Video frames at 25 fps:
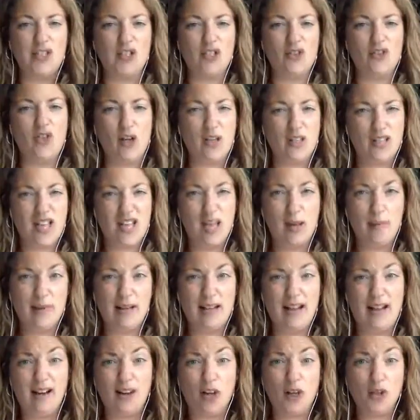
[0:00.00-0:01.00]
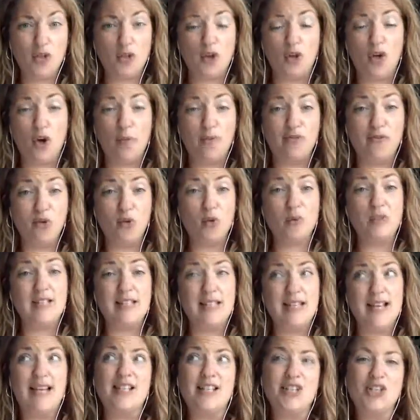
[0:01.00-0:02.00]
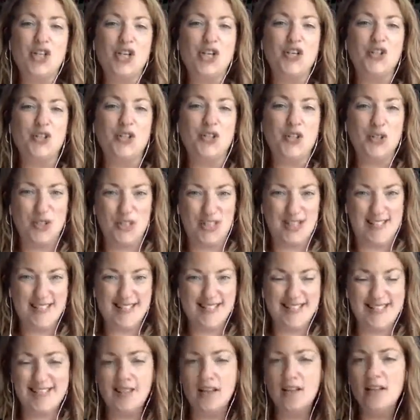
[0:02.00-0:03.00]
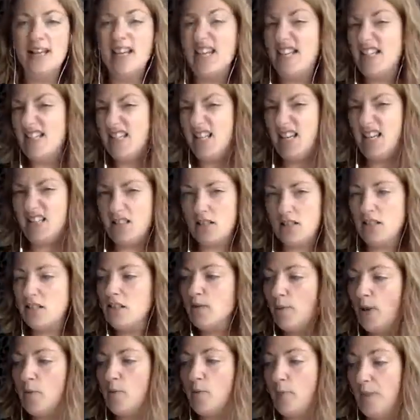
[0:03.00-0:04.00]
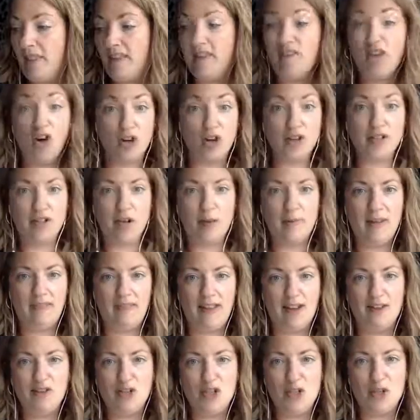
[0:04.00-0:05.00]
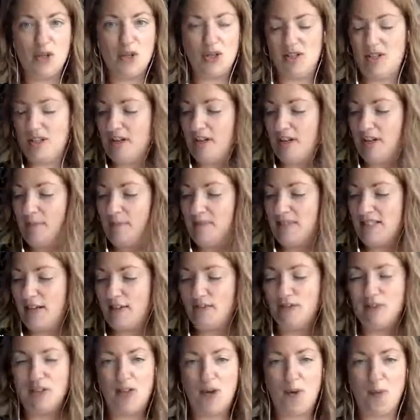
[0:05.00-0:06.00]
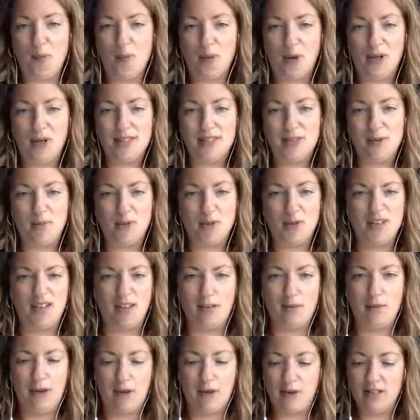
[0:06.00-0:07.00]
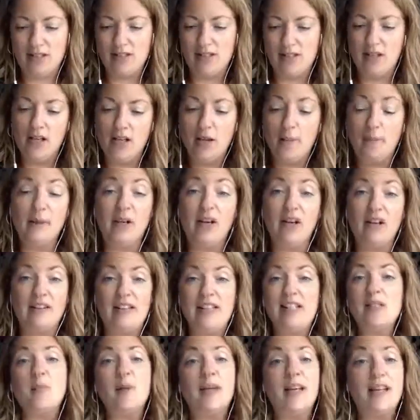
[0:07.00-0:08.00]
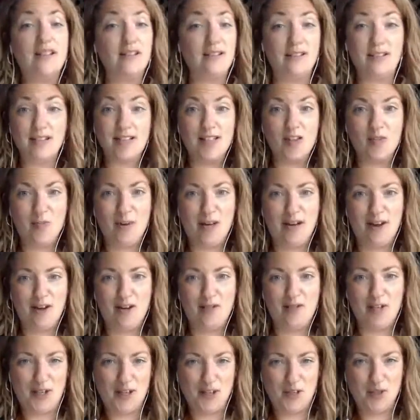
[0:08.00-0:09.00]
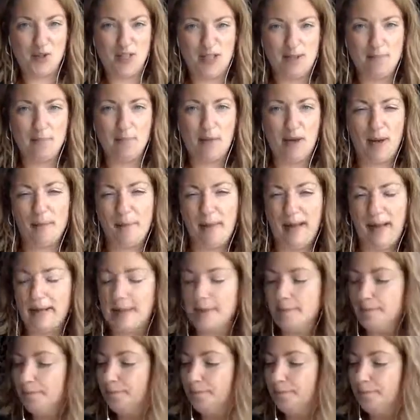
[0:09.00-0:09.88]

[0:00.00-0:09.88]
So if you go to ebonyallard.com/goodies, it's hidden at the moment, but there are some in there, and you can definitely go and buy some. I'll send them out. It's been hidden because I've been out of the country, but I'm back.